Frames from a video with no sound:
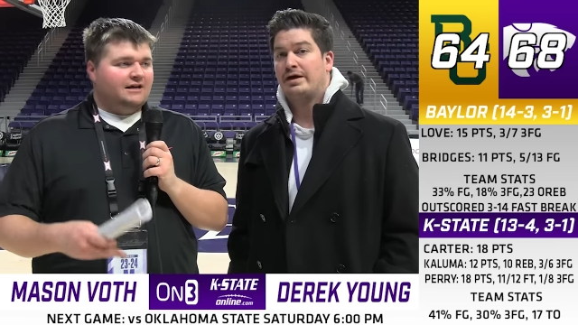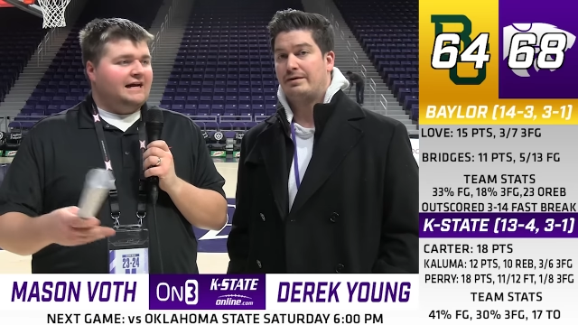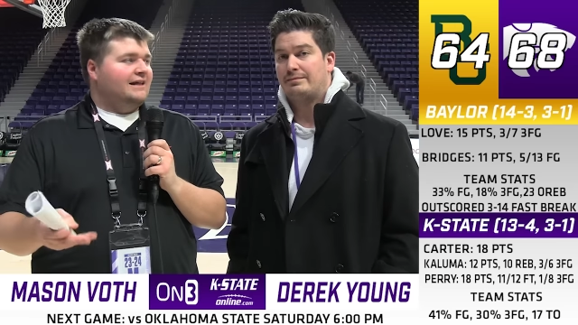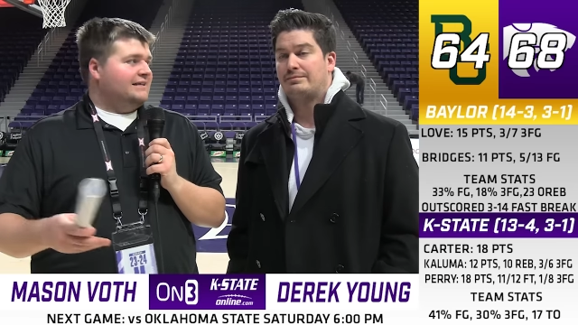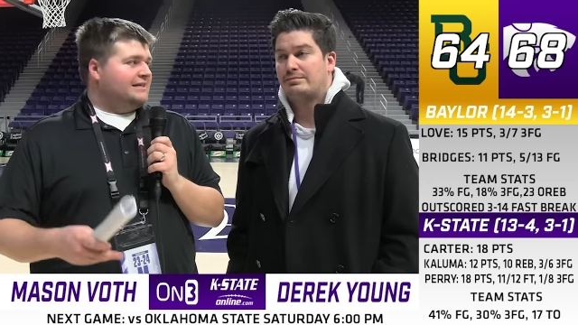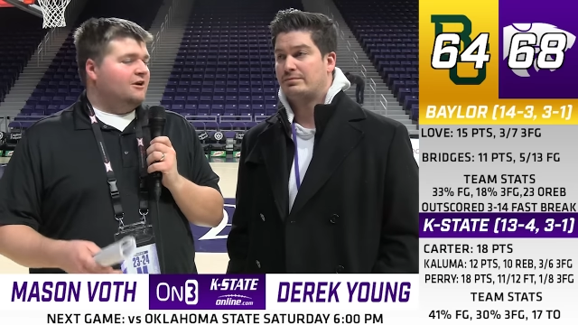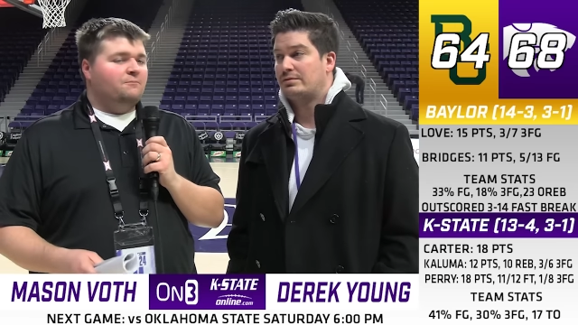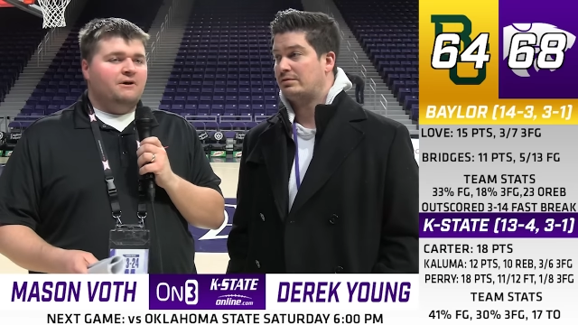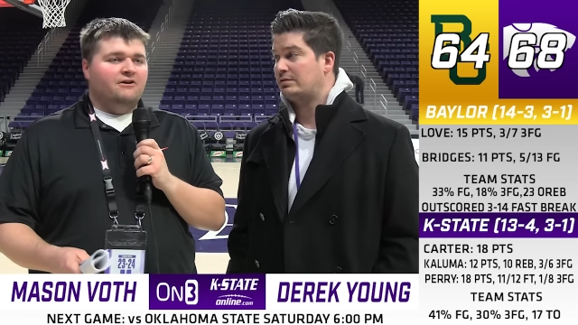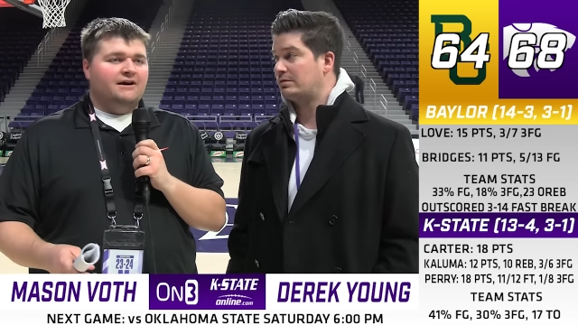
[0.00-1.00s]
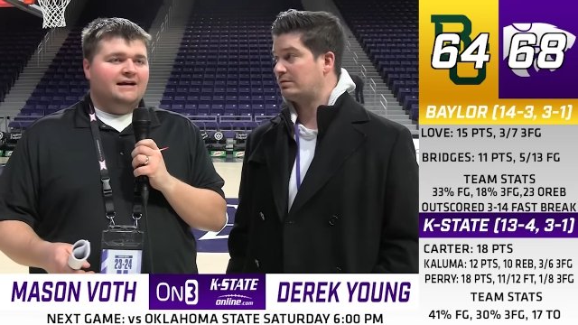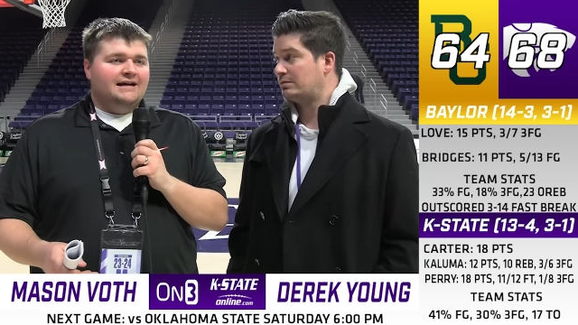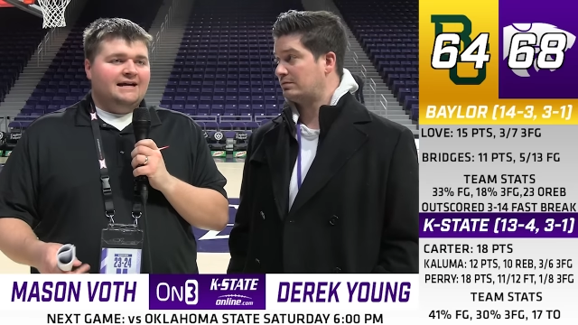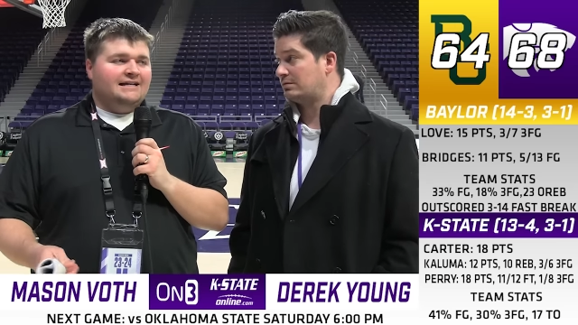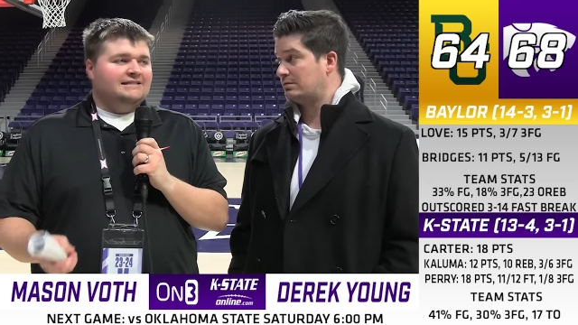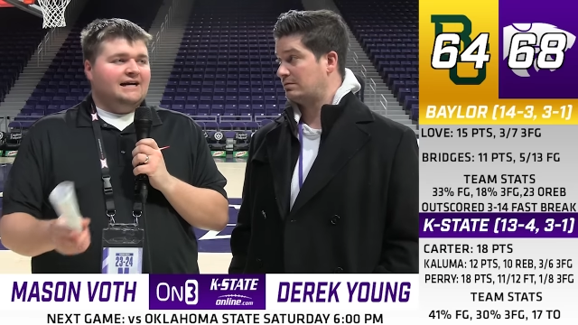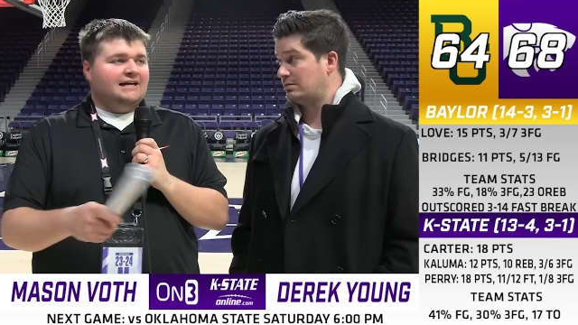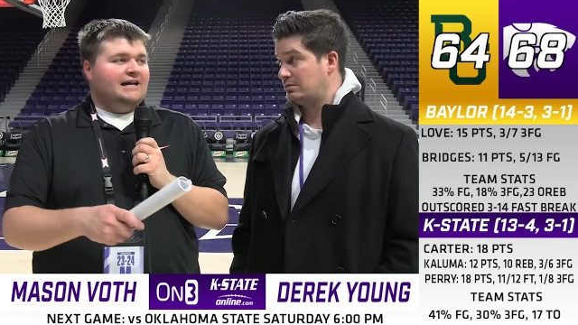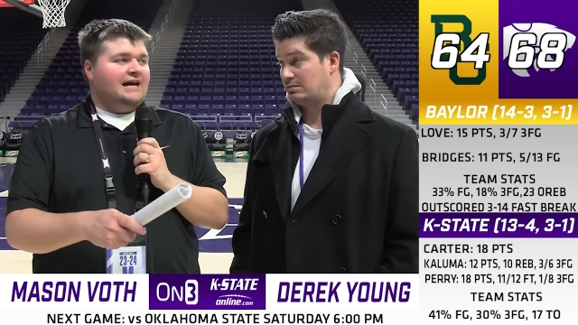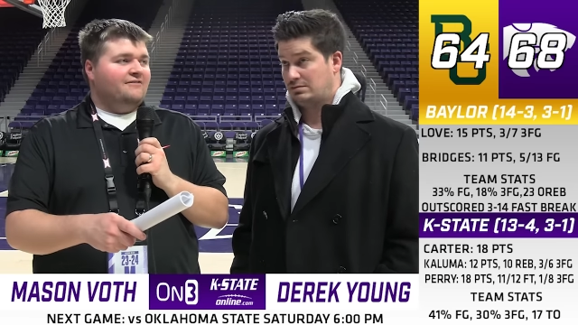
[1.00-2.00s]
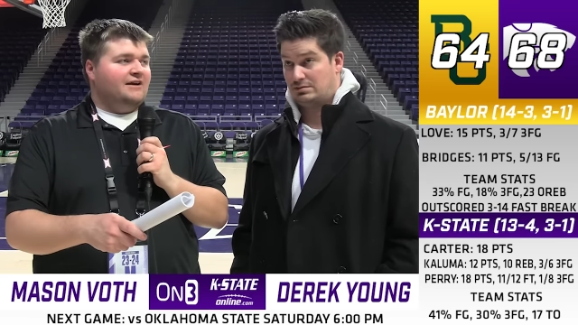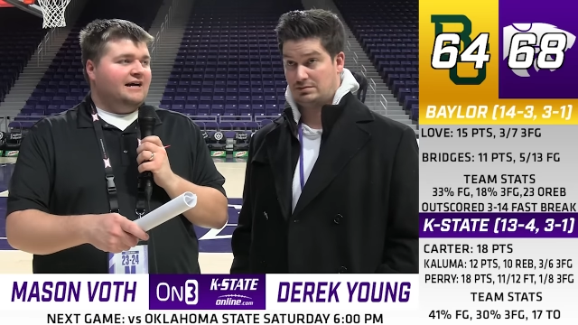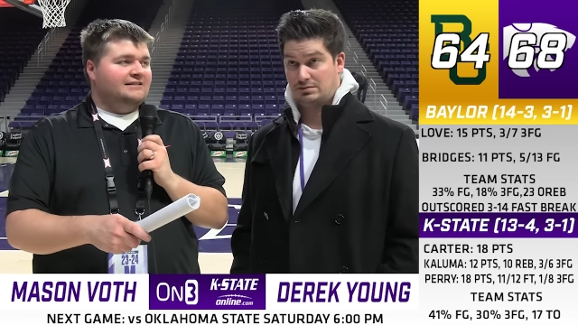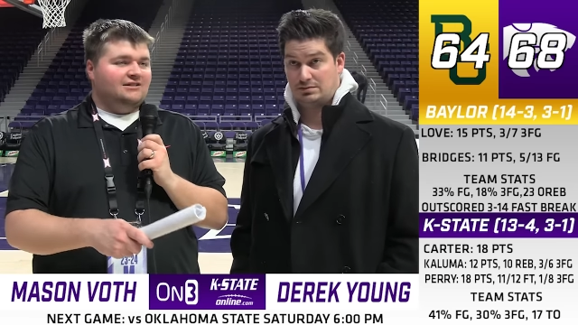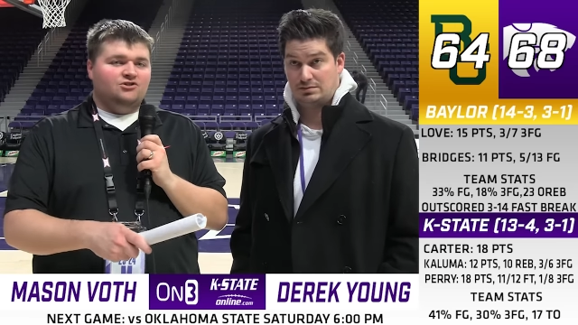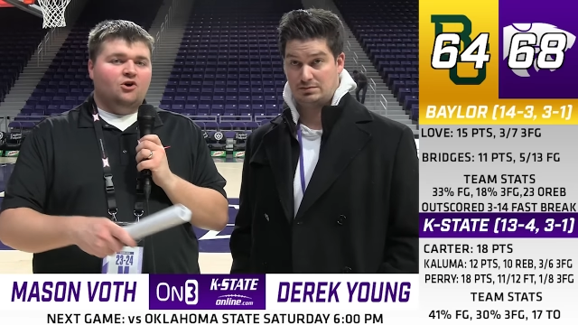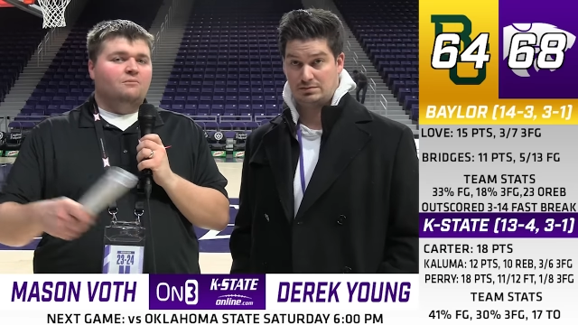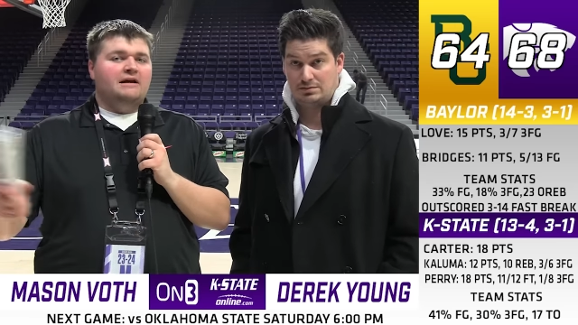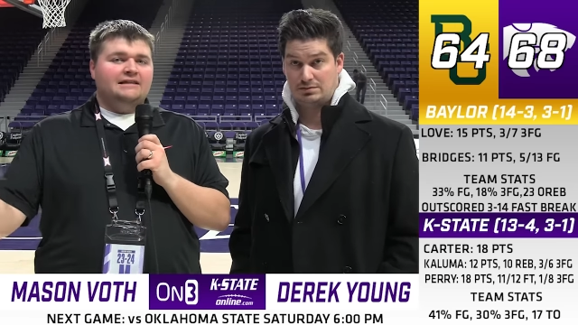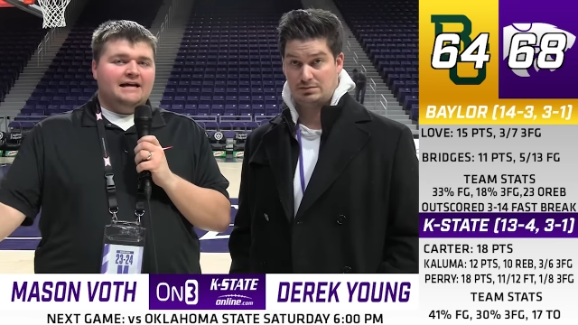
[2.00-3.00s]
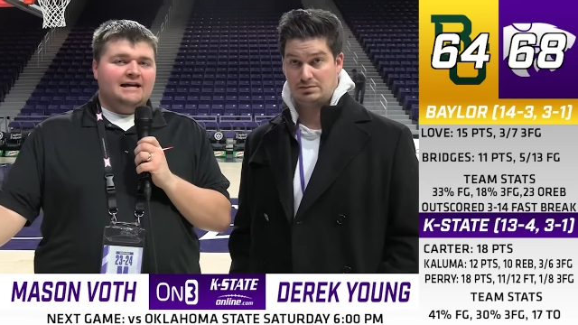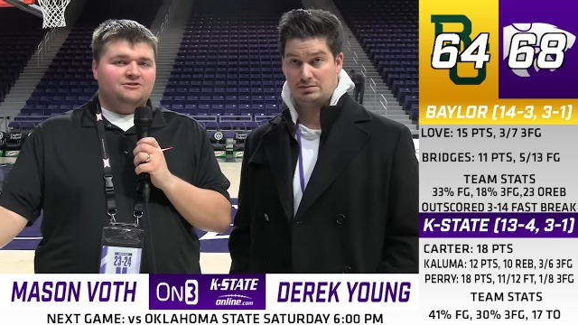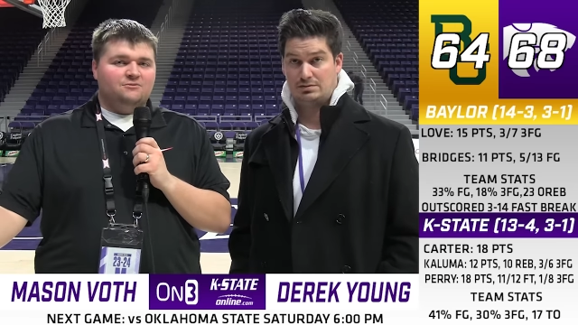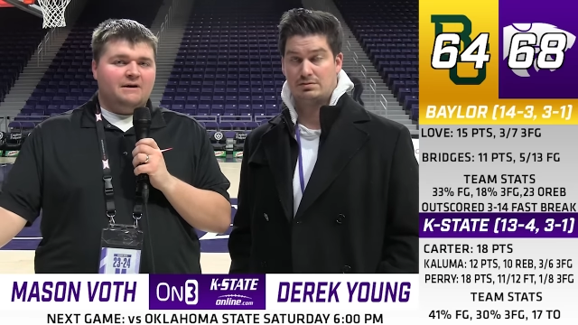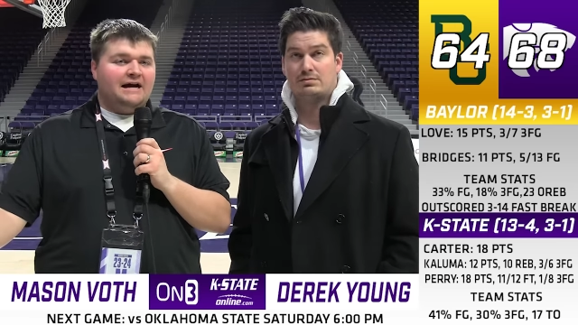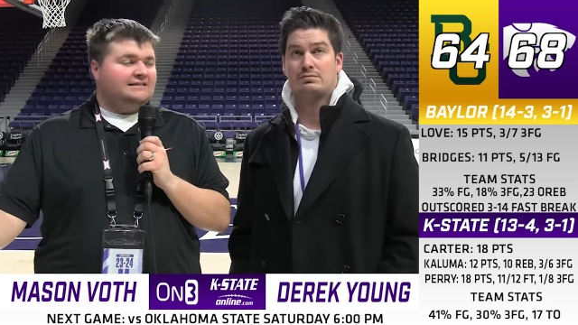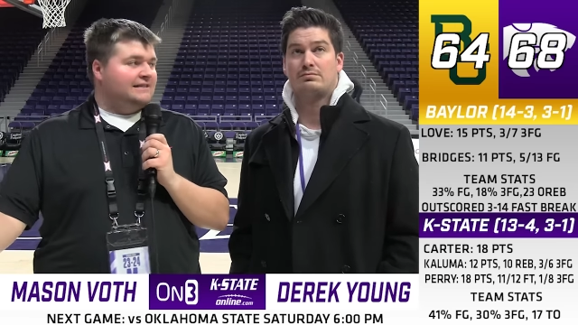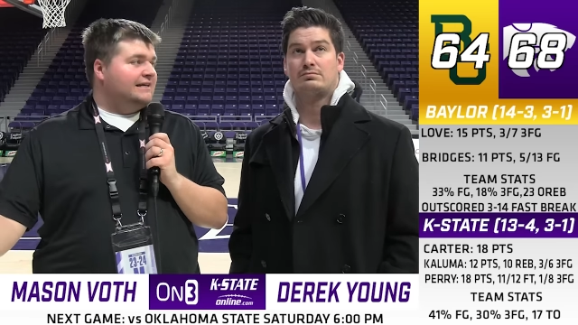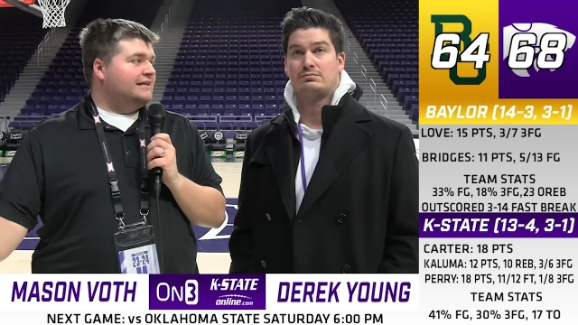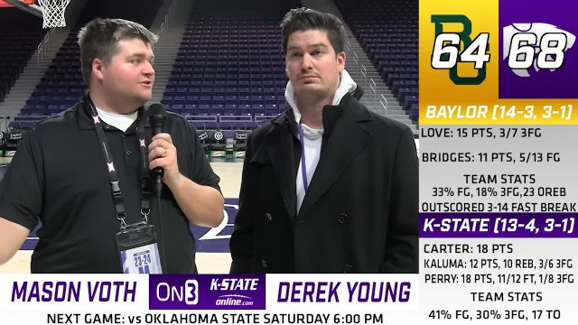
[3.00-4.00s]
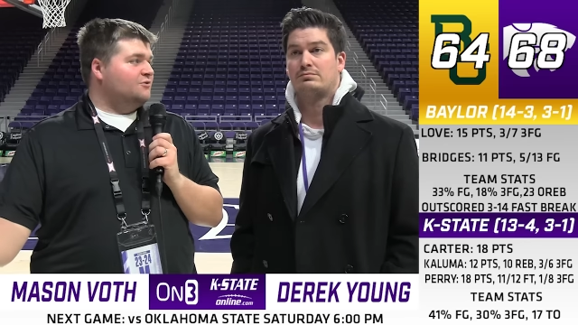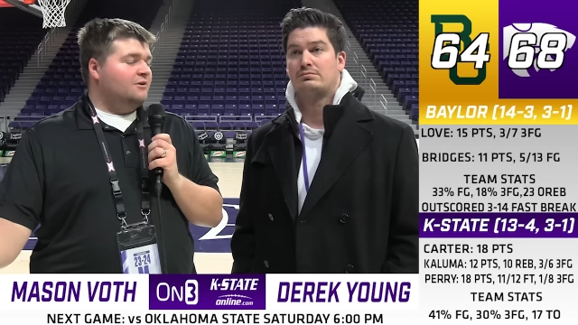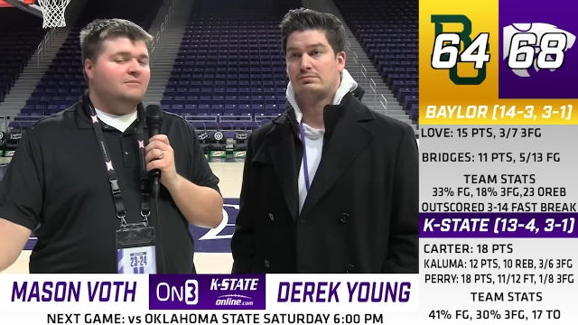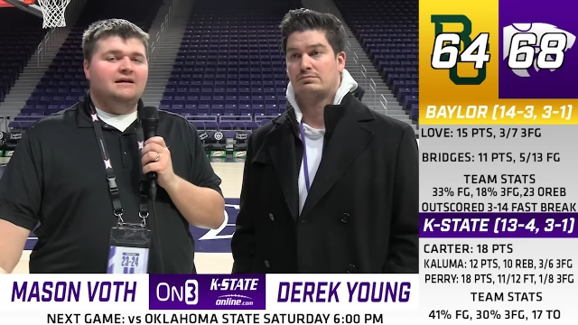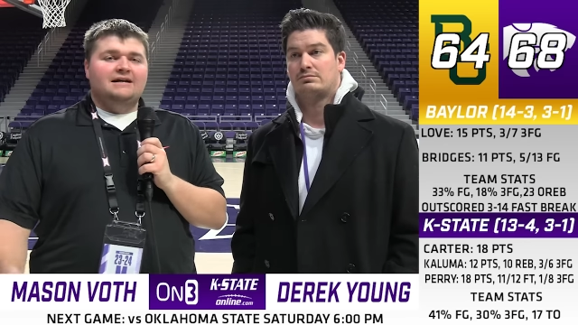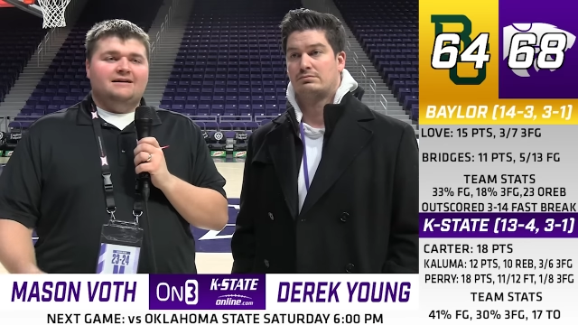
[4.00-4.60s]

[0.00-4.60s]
Speaker 1: A guy like Tylor Perry, he's not going to have guys that don't make that extra pass to get it to him.